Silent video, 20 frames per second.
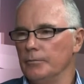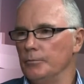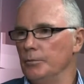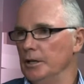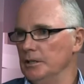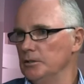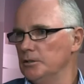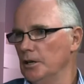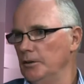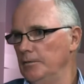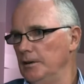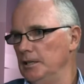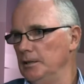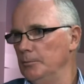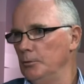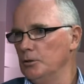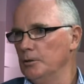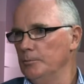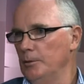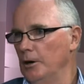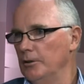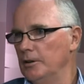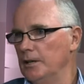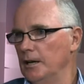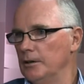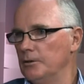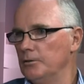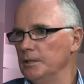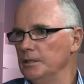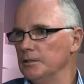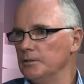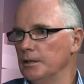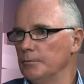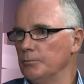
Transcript: been so valuable to both countries,